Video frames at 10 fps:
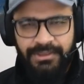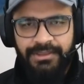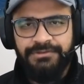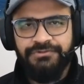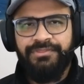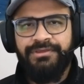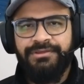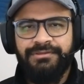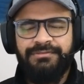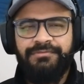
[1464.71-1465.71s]
So I think
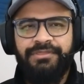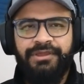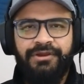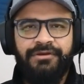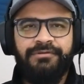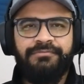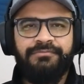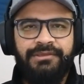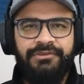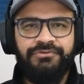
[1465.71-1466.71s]
there,
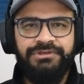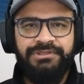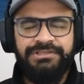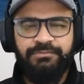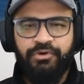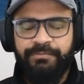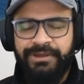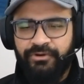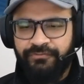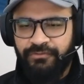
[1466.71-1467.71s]
using these more
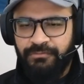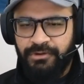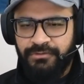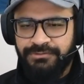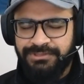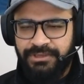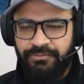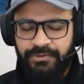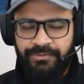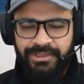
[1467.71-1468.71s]
powerful models like
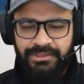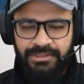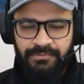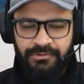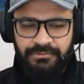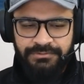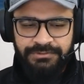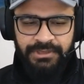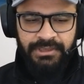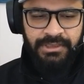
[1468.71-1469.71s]
re-ranking models,
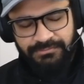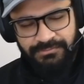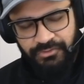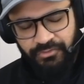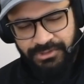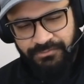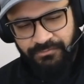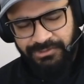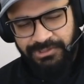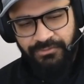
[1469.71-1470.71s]
you can
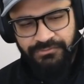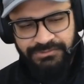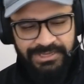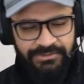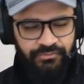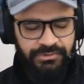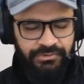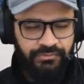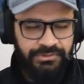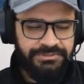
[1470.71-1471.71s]
really use that to
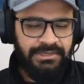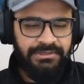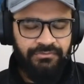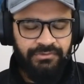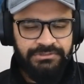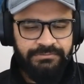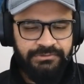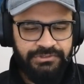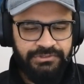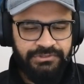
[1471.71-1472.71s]
increase
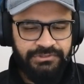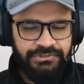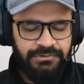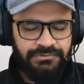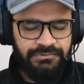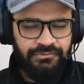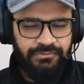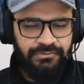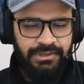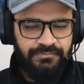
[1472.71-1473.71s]
precision as well. So
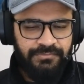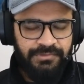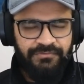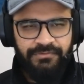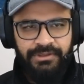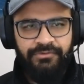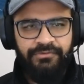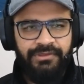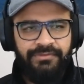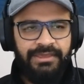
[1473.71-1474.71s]
this is another
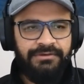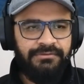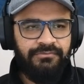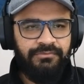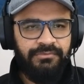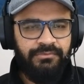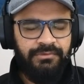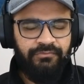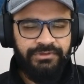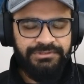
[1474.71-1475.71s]
thing that
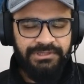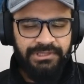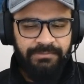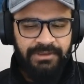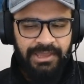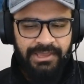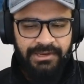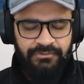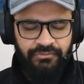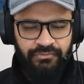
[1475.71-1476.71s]
we've recently been
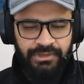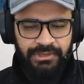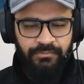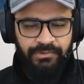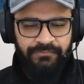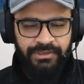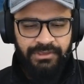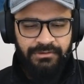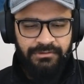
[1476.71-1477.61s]
adding to in Weaviate.